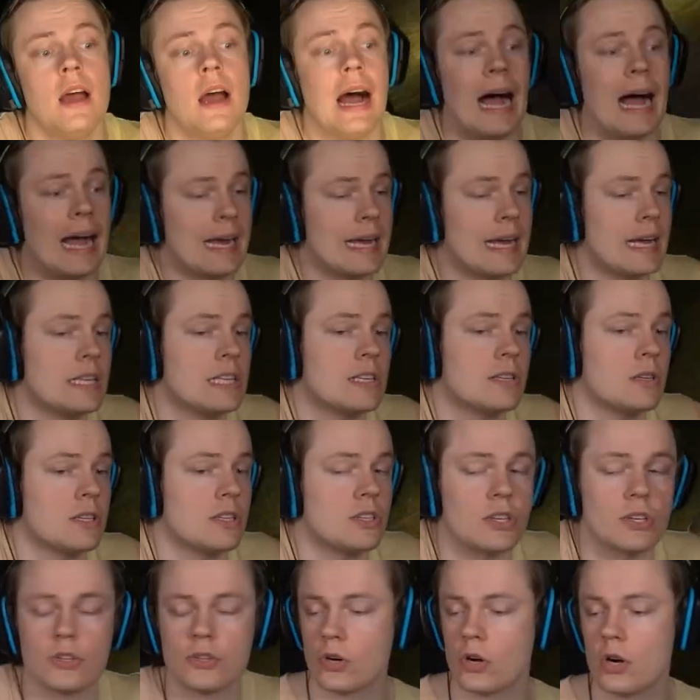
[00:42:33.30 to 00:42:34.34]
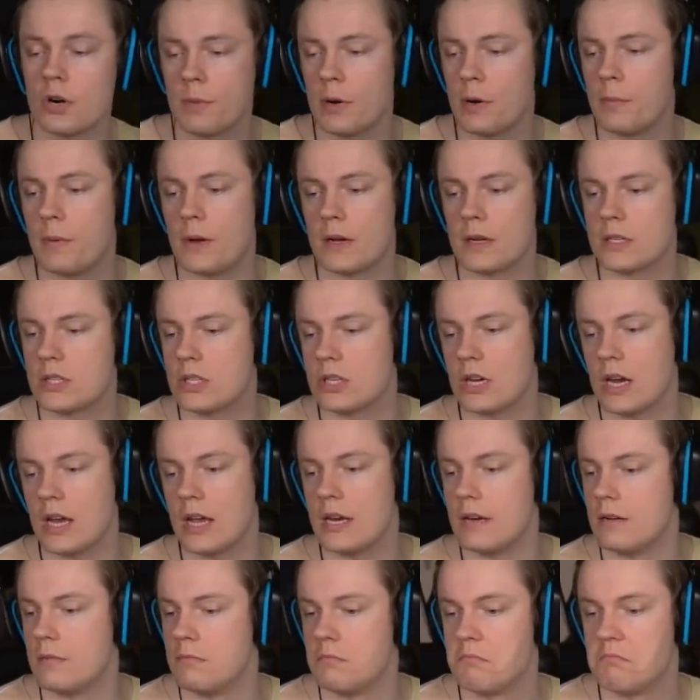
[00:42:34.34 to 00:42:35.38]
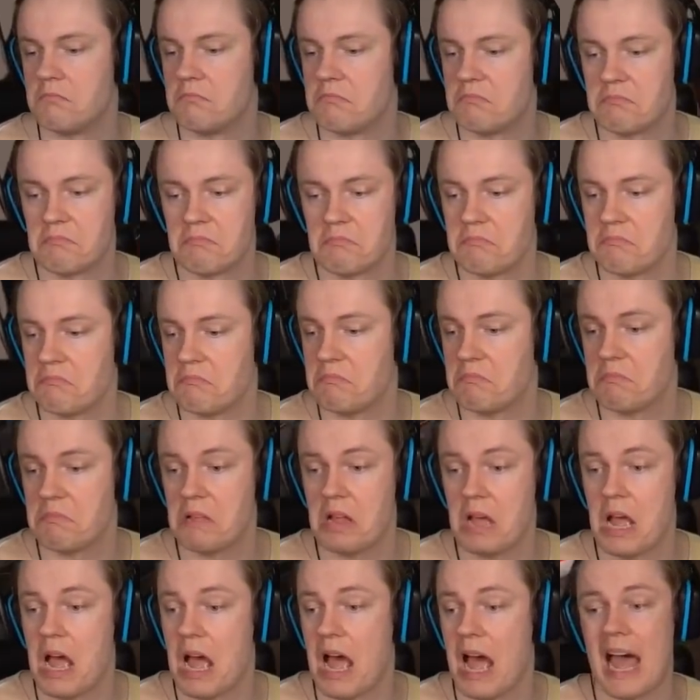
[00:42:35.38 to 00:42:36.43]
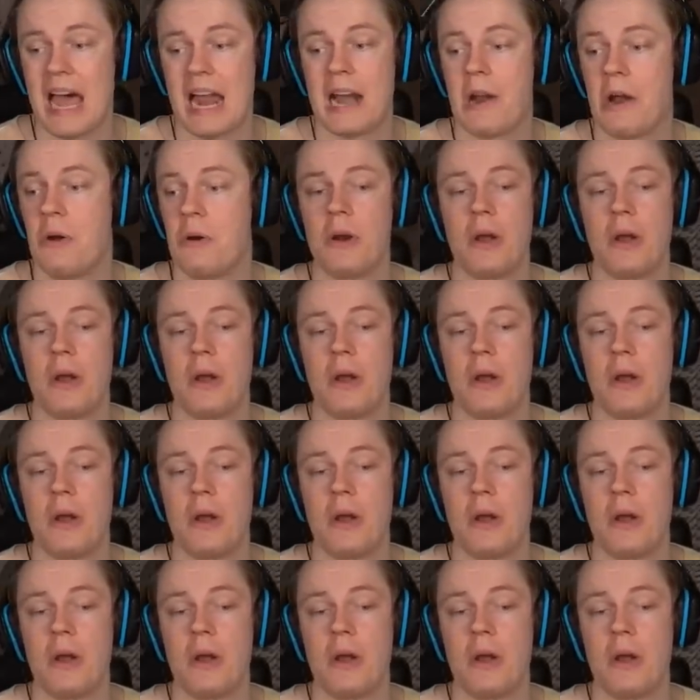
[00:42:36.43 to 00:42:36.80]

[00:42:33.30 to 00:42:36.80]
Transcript: I guess it's a turbo bug shade. I don't